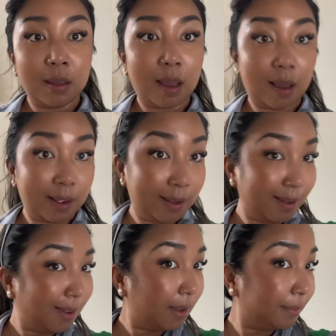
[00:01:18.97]
I
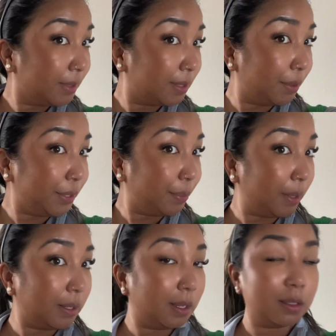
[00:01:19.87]
am so
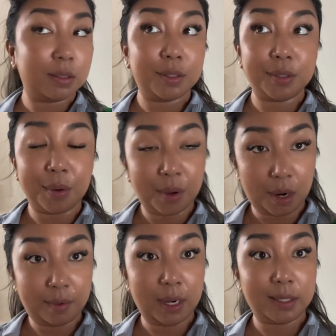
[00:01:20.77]
sweaty. It's so
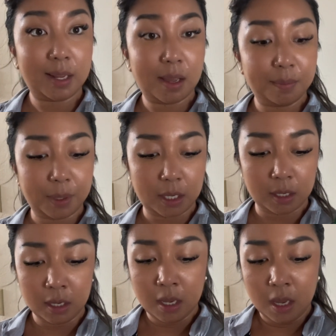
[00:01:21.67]
hot right now, but
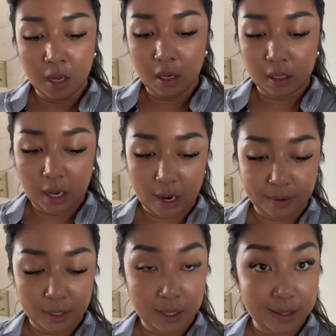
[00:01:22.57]

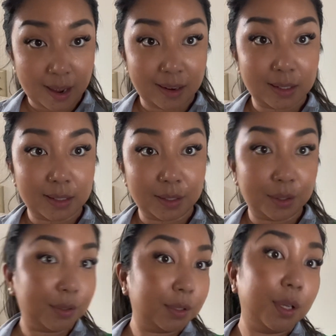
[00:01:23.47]
Kyra and I are gonna go
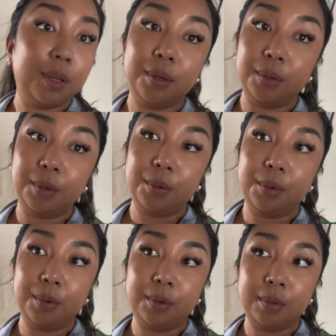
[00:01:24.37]

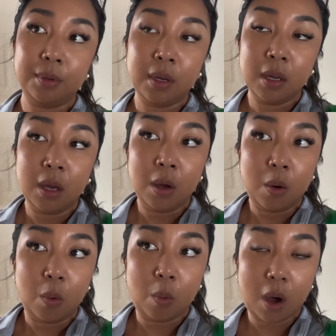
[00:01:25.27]
to
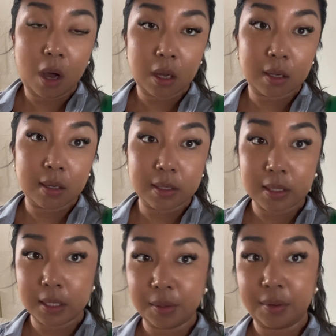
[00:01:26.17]
walk
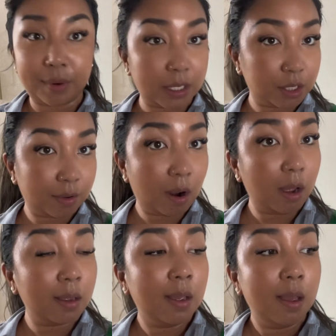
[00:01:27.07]
to a restaurant,
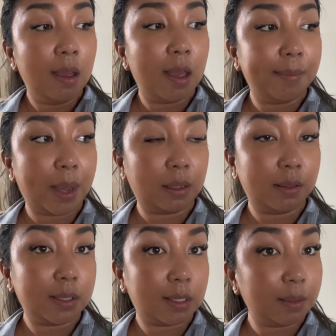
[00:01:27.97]
and
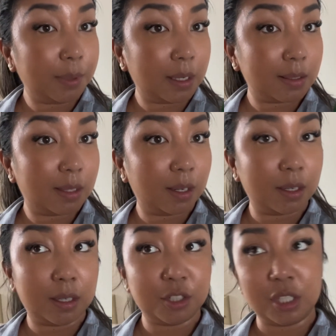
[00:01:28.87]
Michael's gonna meet us
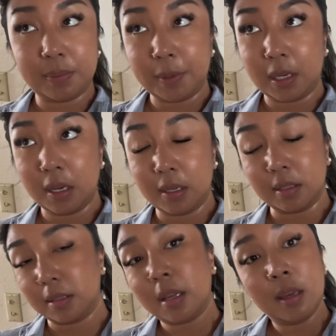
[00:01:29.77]
there just
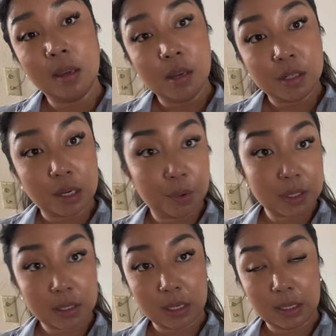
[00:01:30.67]
because she
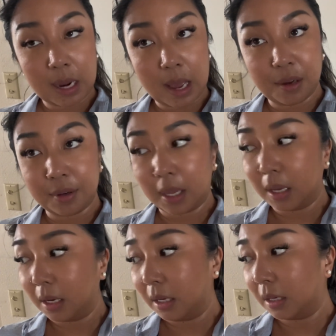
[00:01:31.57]
wants to eat out
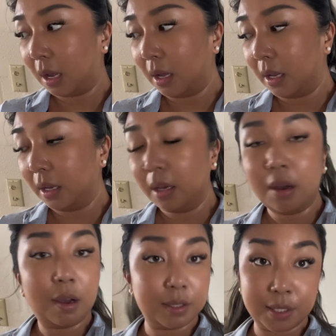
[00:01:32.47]
and I
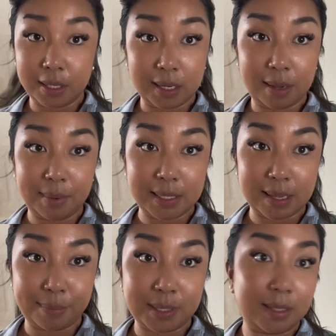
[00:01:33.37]
also need to get my
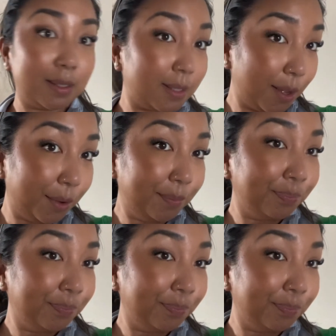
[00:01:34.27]
steps in. So